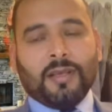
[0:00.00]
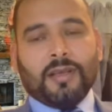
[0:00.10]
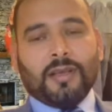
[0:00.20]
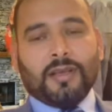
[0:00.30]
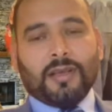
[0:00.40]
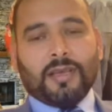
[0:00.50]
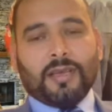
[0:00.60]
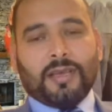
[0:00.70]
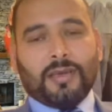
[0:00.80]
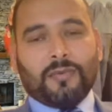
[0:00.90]

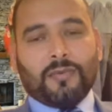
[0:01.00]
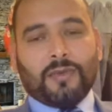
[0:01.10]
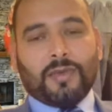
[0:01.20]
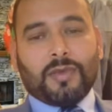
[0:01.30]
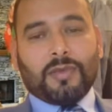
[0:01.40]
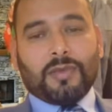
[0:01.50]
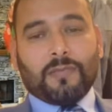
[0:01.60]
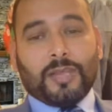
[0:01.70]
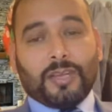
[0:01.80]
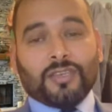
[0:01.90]

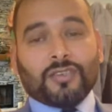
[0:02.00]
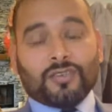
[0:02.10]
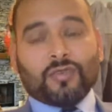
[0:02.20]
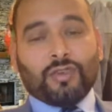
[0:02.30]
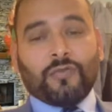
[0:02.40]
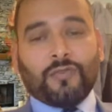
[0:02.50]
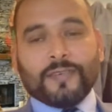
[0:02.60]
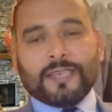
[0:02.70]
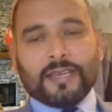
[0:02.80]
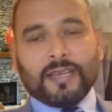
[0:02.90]
many reasons to refuse
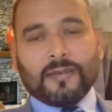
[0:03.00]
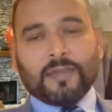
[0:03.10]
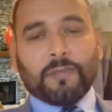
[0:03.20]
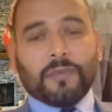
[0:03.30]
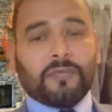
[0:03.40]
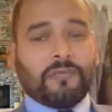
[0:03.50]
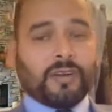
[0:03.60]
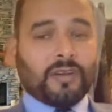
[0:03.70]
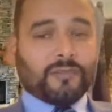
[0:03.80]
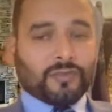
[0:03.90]
asylum claim, but
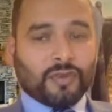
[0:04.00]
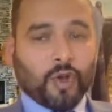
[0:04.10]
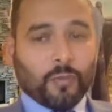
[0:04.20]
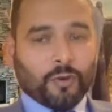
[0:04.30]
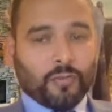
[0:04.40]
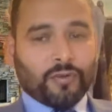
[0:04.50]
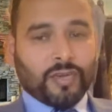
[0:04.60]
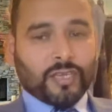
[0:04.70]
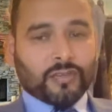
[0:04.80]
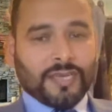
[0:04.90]
5 top common
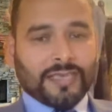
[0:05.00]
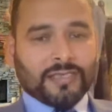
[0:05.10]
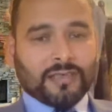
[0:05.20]
reason is: